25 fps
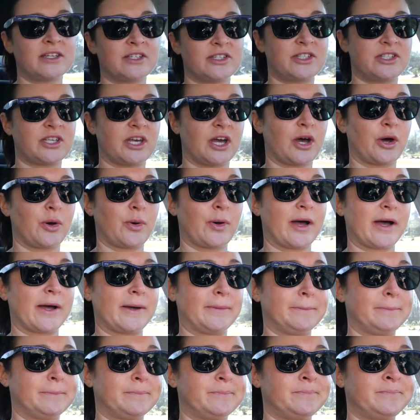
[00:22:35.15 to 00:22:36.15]
So
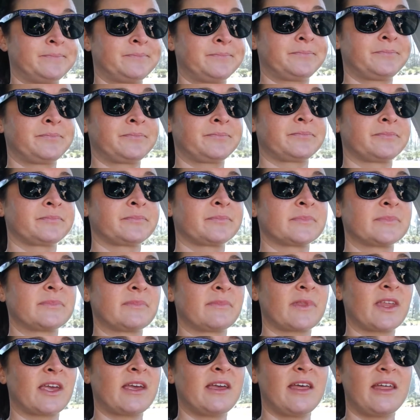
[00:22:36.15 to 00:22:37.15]

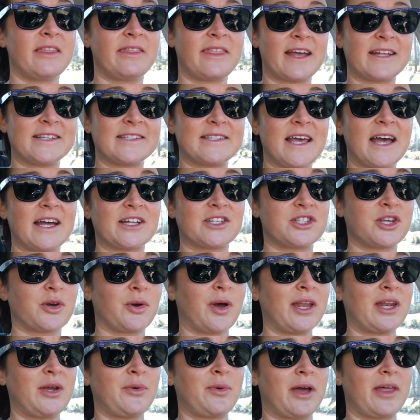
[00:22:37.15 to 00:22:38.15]
that's that. So
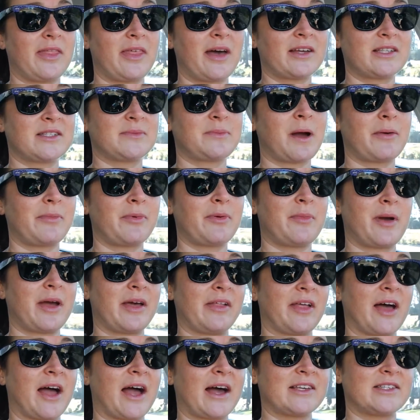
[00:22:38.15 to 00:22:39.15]
anyway, that's probably
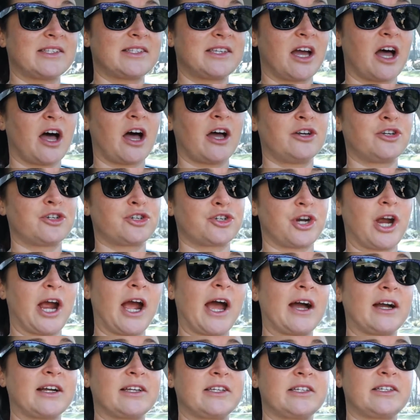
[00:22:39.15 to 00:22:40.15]
my last
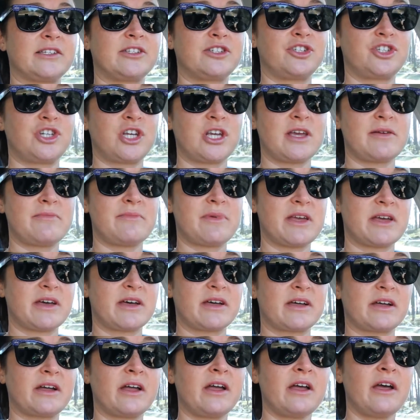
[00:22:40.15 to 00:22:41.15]
untracked cheat
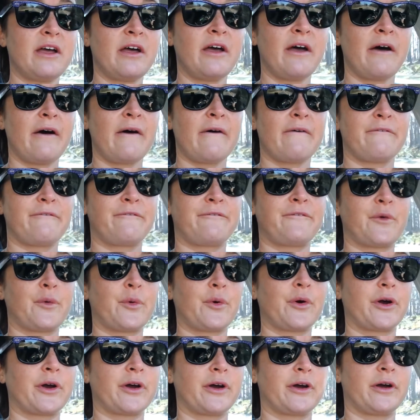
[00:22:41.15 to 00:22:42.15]
meal
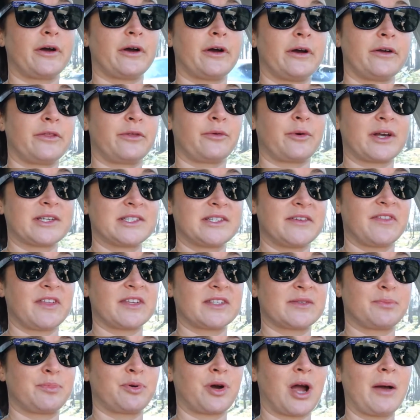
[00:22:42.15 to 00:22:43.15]
for the rest of
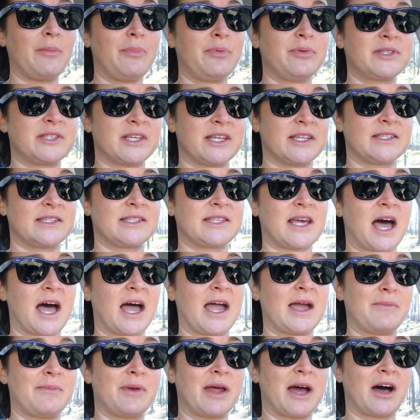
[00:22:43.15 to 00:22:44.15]
this prep, since
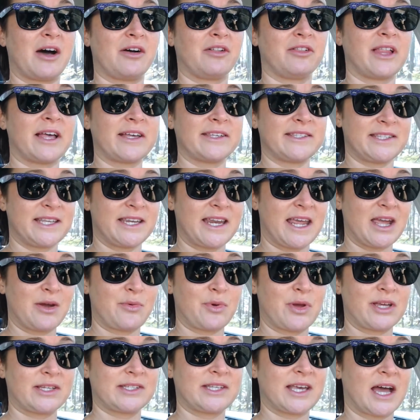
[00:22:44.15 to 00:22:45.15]
I am now less than 8
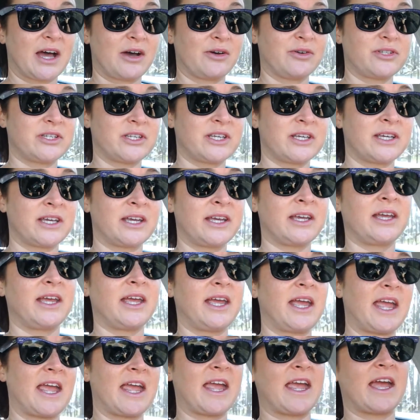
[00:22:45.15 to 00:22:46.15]
weeks out,
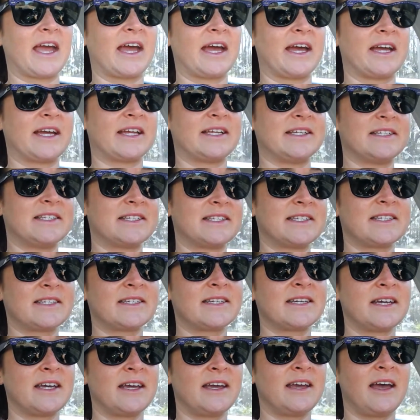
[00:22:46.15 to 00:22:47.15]
and
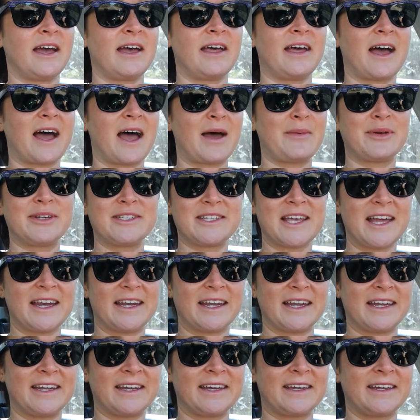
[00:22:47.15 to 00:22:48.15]
I'm
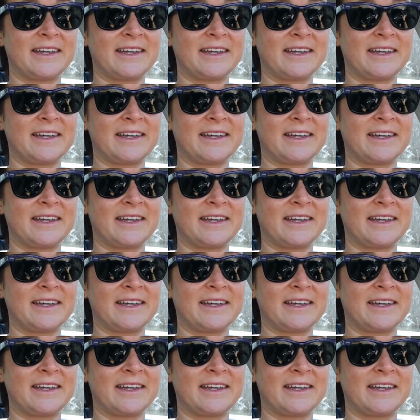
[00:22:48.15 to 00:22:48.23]
excited.